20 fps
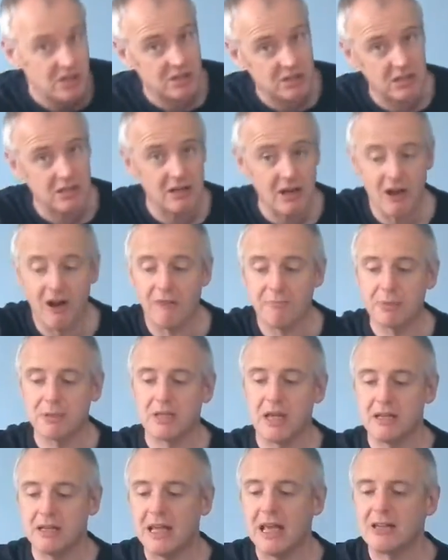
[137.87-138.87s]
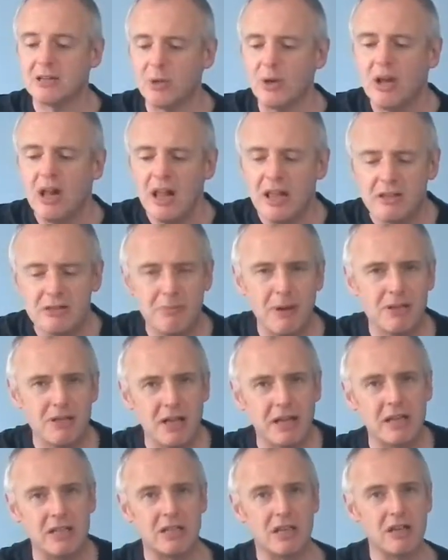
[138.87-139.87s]
thirteen and a half percent. Yeah, so it
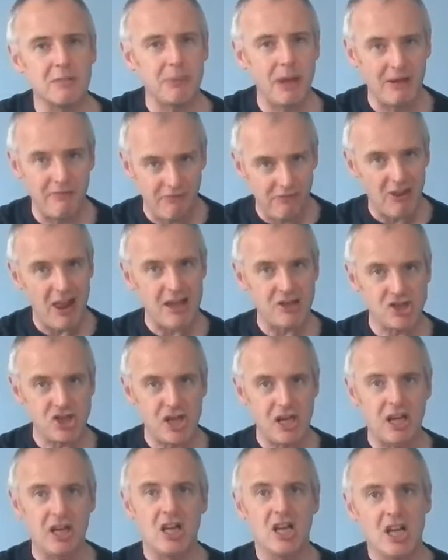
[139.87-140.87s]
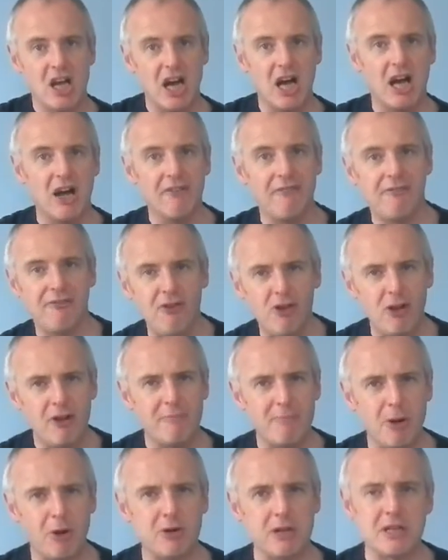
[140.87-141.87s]
smells like it's going to be a fleshier, uh,
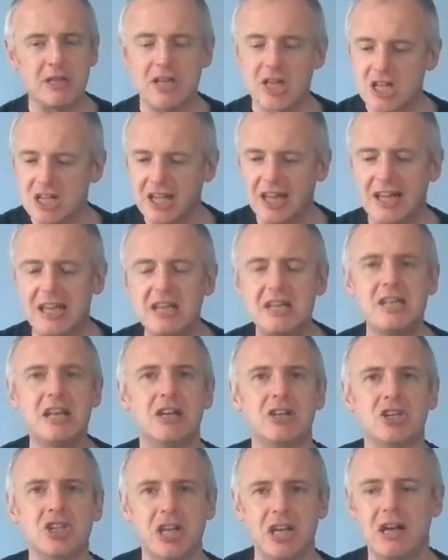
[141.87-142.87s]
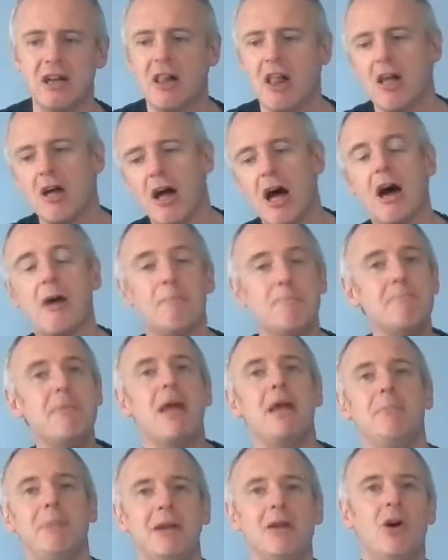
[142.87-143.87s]
fuller-bodied, slightly nuttier. Uh,
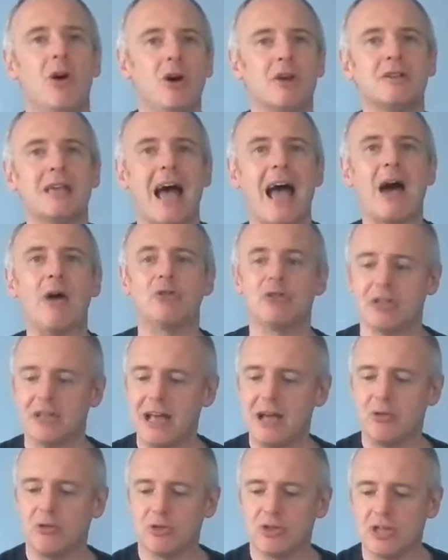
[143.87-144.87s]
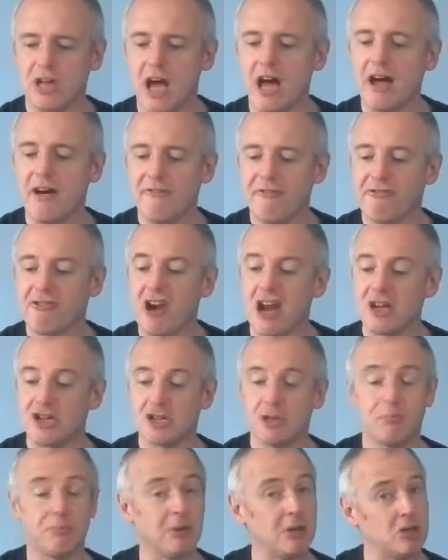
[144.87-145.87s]
maybe not as out and out uh,
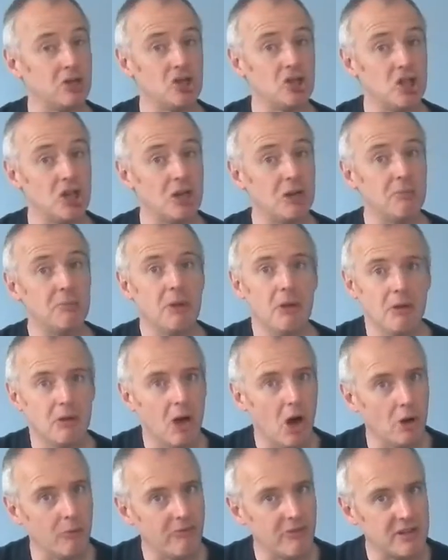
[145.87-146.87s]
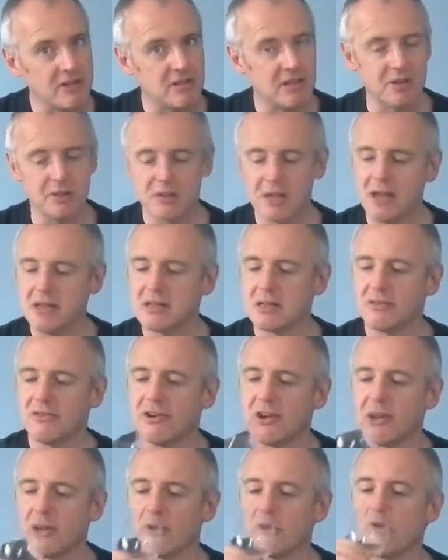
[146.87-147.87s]
fresh, but uh, hopefully still
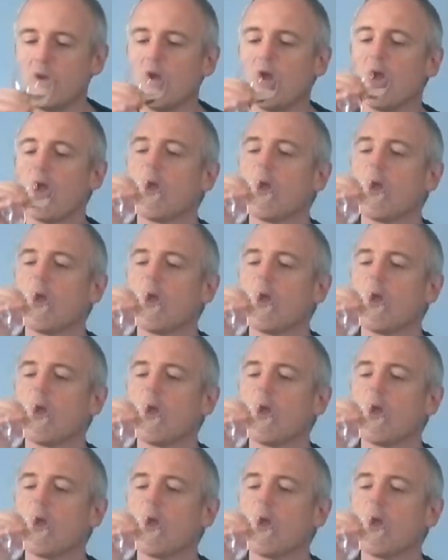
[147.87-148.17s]
satisfying